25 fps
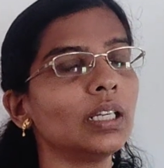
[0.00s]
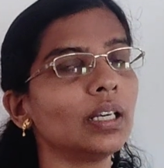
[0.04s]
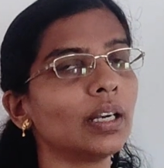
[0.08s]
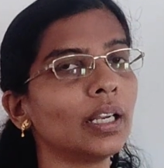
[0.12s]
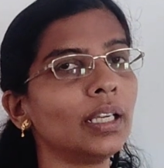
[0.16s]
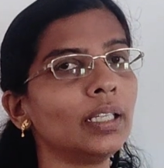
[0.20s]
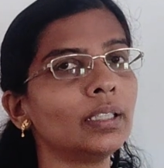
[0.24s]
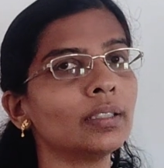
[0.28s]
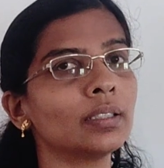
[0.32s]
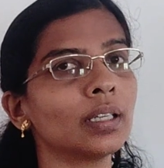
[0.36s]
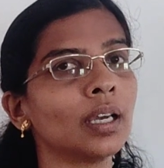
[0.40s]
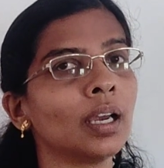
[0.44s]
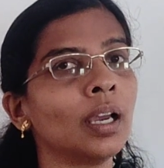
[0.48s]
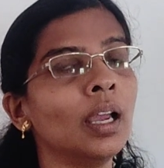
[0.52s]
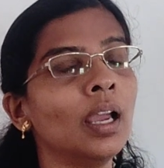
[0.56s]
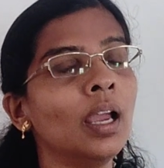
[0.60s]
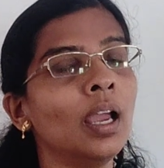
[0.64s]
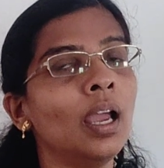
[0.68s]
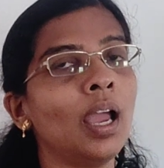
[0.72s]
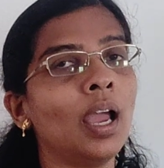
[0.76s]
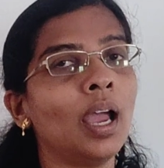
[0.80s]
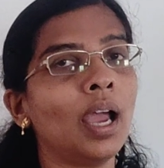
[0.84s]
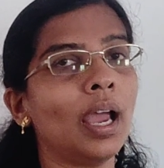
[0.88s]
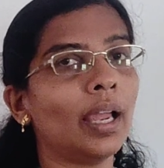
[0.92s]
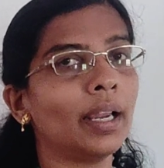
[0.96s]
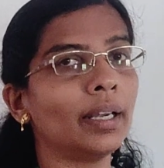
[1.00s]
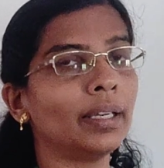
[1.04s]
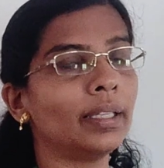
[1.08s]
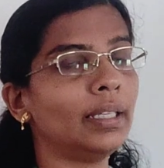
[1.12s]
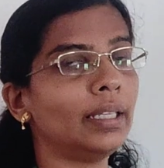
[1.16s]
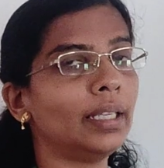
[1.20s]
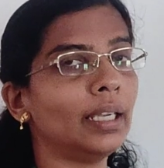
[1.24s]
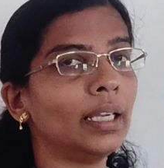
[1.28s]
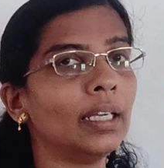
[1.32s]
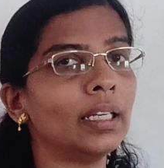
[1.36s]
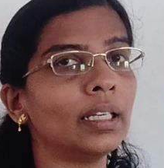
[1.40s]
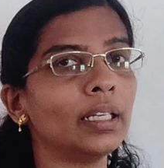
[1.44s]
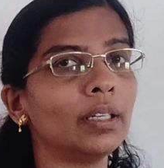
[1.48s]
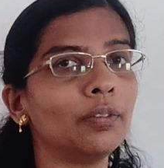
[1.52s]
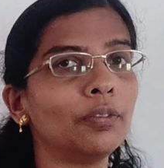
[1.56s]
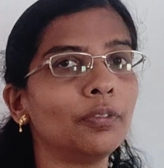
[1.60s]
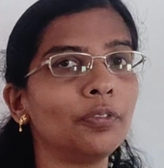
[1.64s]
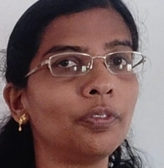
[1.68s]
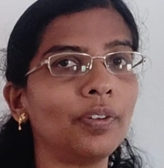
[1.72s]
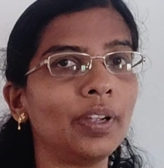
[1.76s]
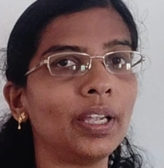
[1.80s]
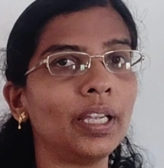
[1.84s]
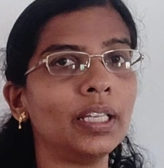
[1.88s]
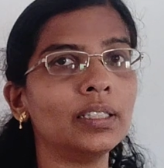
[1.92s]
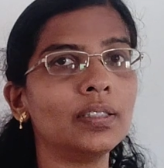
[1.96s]
Right? And here in
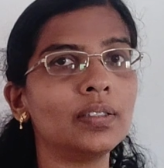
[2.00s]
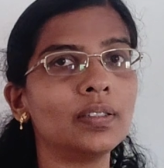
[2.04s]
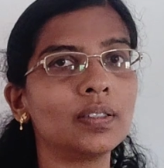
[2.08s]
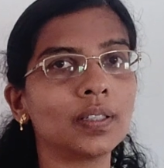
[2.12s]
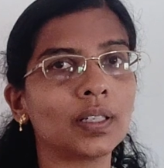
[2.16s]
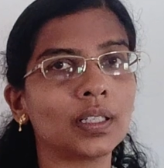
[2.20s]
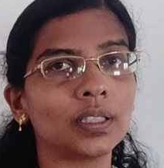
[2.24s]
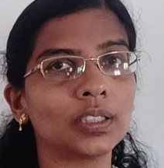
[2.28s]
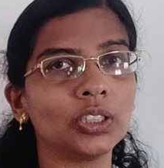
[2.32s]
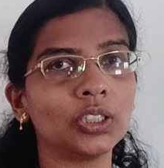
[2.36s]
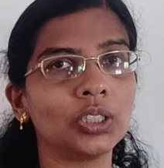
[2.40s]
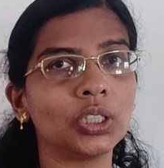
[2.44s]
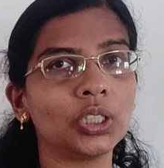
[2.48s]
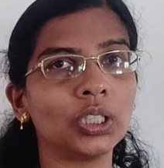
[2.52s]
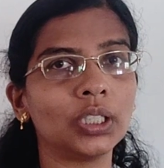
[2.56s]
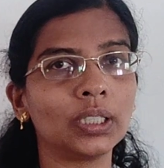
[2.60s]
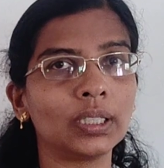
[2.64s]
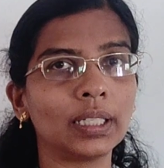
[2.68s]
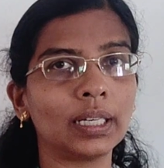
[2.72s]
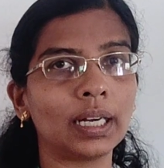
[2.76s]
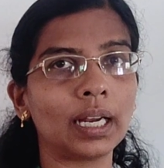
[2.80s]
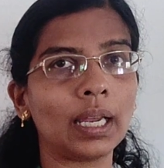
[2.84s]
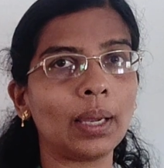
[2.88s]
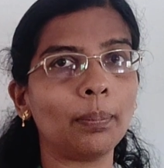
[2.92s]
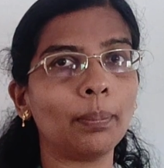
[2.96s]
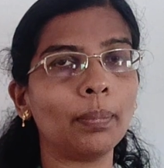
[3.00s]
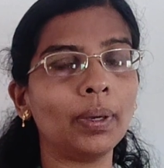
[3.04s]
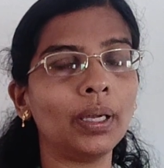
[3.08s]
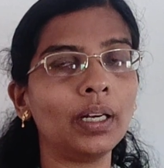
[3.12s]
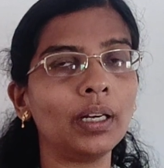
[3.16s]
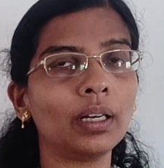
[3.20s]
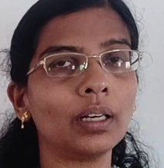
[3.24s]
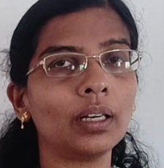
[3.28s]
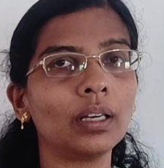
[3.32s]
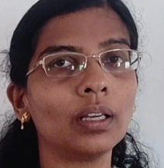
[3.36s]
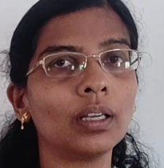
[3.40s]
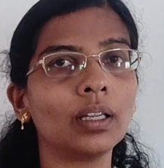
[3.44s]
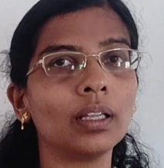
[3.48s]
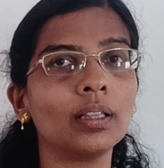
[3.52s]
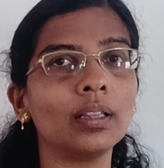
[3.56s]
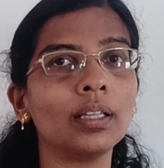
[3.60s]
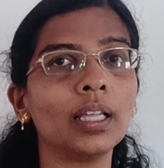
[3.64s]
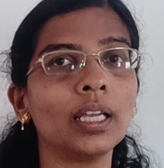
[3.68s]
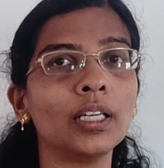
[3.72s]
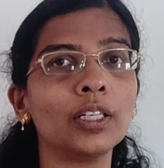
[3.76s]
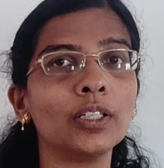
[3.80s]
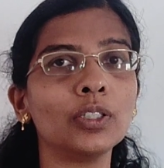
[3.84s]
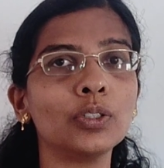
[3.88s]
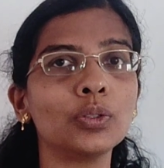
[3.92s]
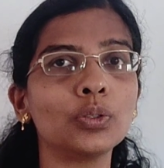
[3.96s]
phase structured grammar,
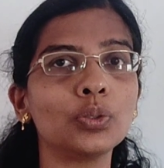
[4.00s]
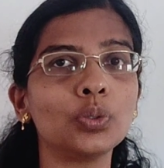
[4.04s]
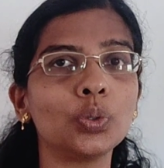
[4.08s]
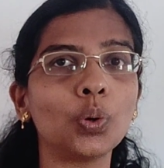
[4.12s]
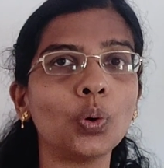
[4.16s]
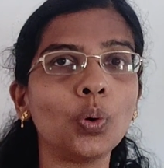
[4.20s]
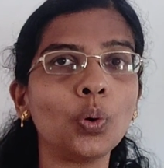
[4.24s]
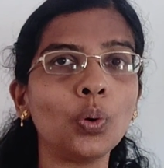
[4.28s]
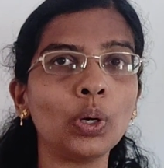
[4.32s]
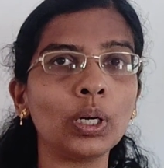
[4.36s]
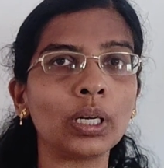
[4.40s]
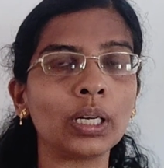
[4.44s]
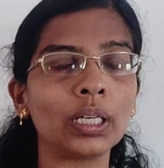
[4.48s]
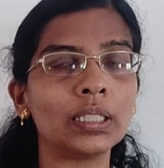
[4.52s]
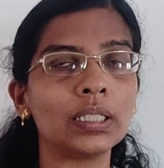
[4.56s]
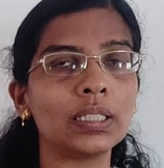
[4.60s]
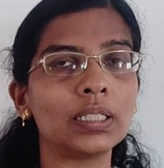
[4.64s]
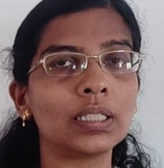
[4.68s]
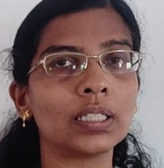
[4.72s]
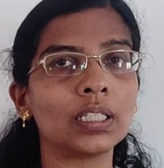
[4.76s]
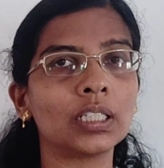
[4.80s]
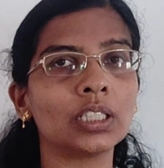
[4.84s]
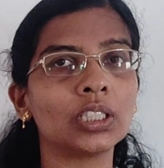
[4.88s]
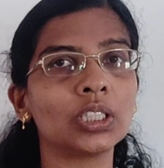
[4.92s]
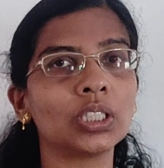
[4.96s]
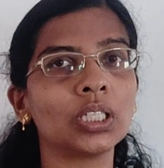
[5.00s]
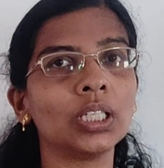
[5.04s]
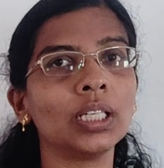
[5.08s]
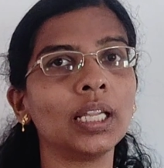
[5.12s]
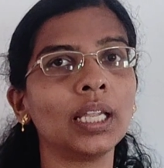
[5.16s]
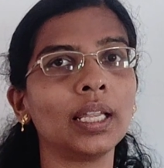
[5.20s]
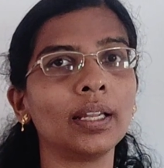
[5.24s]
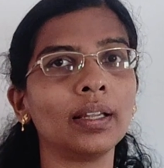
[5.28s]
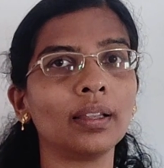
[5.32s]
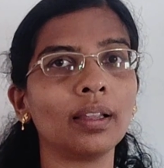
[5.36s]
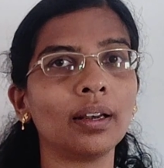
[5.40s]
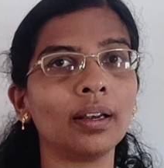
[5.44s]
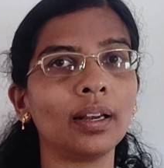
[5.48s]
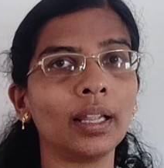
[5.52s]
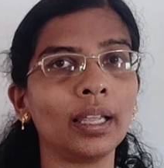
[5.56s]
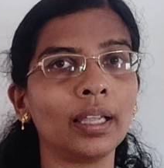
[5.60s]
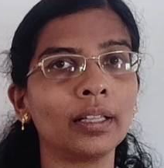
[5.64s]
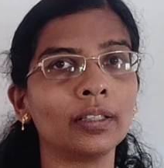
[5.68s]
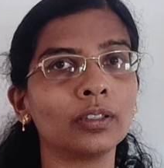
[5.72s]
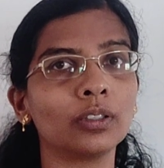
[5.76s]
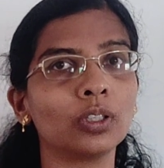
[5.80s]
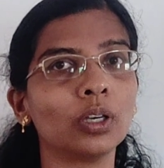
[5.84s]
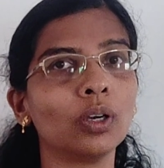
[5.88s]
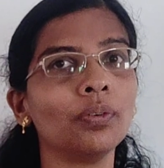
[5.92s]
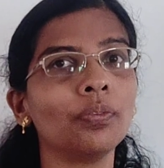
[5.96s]
there is no restriction in the
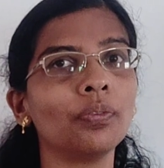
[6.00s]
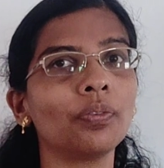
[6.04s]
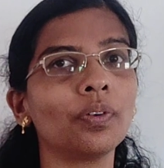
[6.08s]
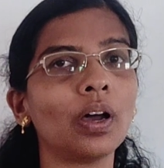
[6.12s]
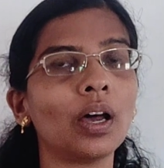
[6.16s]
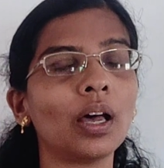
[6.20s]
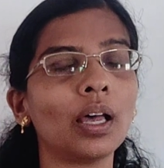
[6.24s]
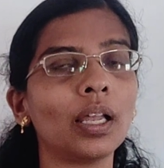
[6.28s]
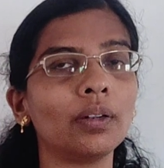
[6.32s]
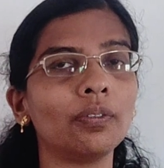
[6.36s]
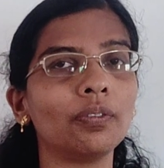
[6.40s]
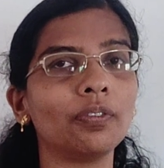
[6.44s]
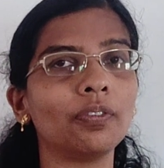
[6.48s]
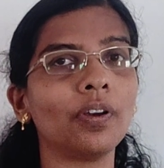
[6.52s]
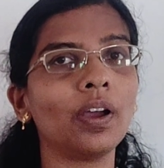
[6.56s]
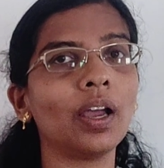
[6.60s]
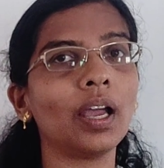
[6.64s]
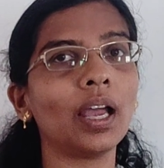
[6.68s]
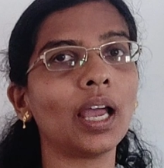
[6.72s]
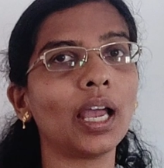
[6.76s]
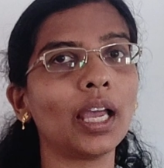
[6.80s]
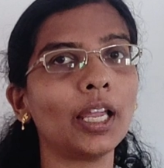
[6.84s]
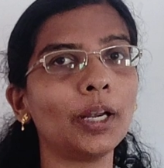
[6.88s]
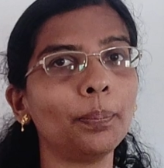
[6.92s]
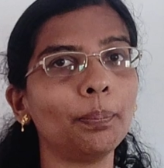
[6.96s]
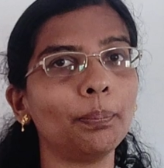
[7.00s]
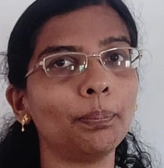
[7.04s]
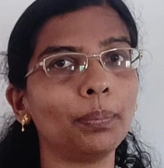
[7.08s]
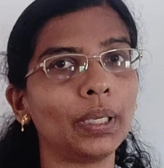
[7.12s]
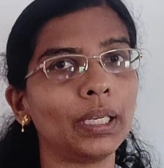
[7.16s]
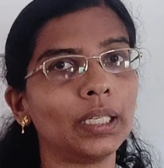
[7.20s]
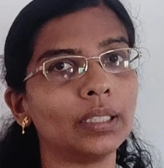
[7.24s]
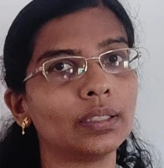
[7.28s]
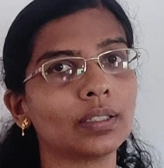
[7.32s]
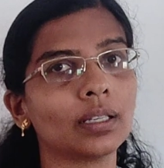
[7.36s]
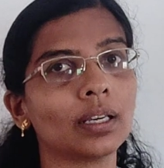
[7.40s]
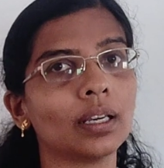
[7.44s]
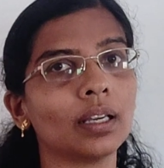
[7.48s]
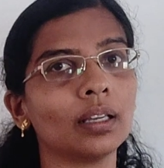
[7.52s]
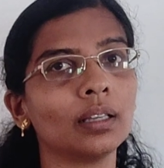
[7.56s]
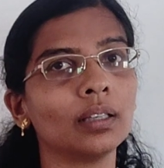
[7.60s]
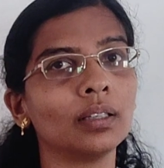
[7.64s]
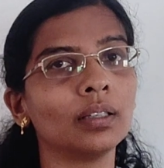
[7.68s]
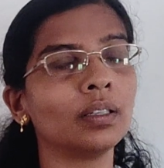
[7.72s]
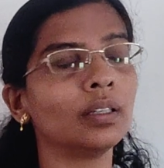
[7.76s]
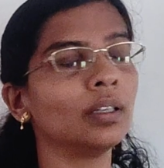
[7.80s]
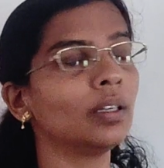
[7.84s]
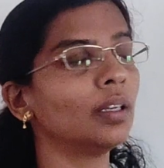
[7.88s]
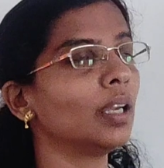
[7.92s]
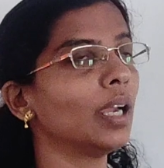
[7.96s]
length of alpha and beta.
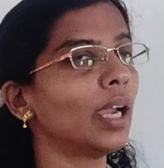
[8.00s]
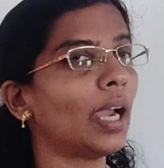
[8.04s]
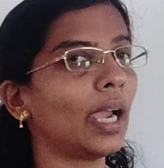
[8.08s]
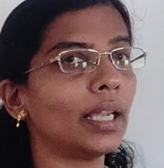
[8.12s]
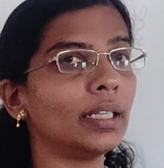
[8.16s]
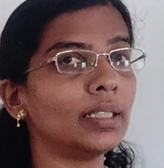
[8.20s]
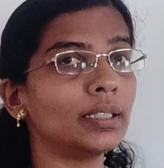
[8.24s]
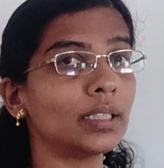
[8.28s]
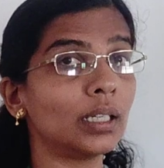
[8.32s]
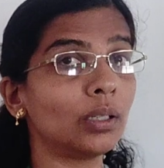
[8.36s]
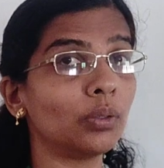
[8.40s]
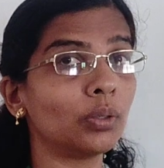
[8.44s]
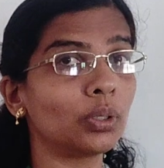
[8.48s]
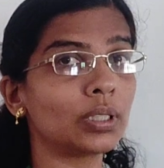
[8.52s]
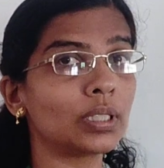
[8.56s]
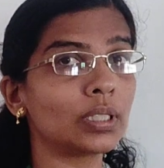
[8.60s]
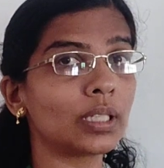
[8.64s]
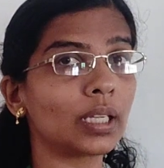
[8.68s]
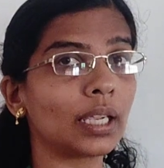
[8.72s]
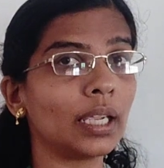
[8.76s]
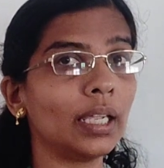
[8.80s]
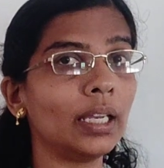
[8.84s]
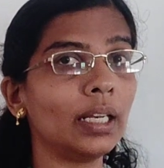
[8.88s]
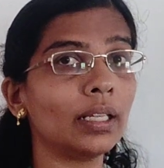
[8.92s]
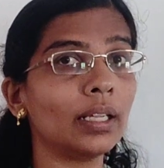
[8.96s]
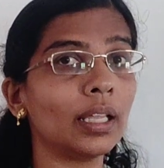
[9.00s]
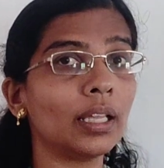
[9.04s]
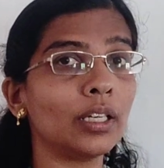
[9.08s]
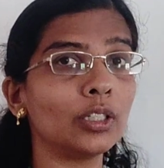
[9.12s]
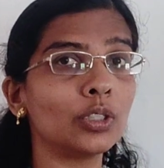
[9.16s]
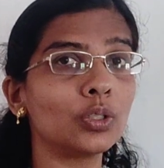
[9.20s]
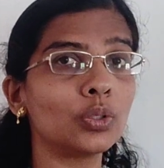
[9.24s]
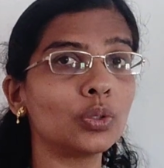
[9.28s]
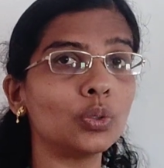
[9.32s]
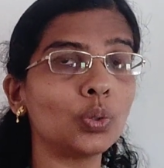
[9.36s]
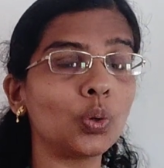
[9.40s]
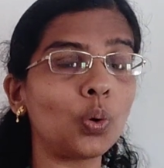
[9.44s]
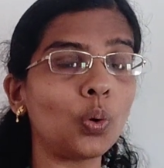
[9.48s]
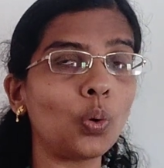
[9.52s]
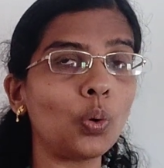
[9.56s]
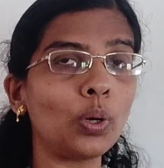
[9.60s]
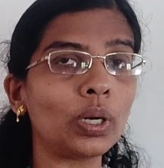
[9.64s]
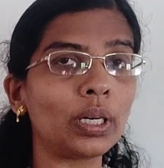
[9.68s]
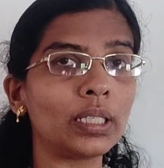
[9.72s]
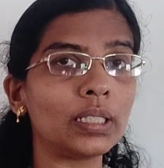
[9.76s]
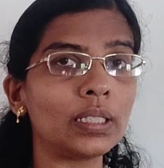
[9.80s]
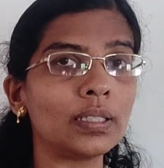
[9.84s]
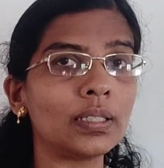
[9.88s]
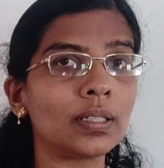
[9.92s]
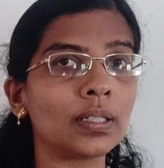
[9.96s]
I'll tell once again, there is no
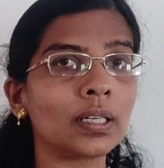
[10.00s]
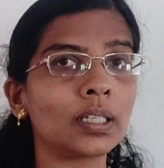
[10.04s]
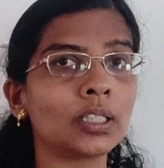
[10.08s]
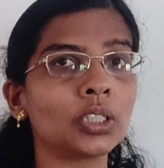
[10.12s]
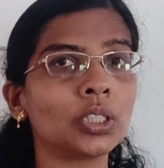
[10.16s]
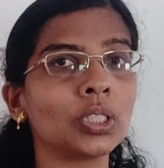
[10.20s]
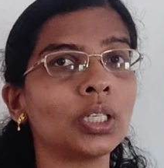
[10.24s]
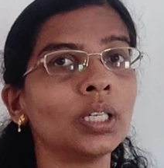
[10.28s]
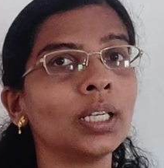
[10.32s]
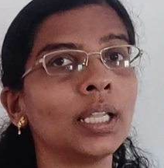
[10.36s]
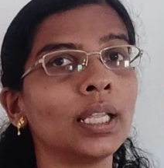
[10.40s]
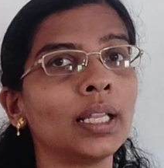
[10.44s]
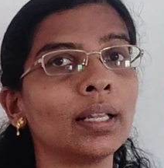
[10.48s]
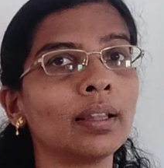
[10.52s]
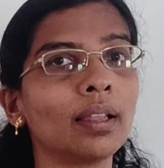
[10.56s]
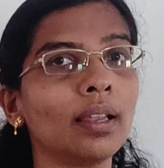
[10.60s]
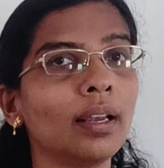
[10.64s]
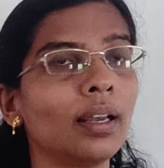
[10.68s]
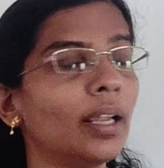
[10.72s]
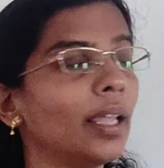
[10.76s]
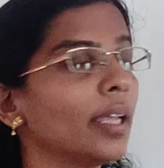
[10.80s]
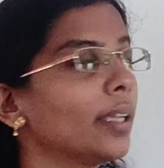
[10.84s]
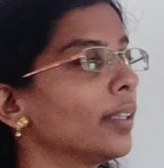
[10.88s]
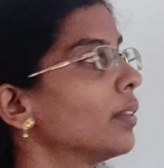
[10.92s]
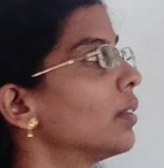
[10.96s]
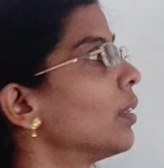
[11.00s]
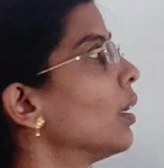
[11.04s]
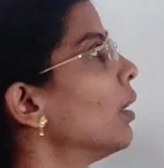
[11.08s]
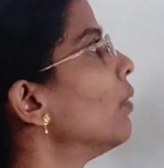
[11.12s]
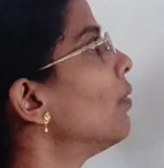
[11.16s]
restriction in the length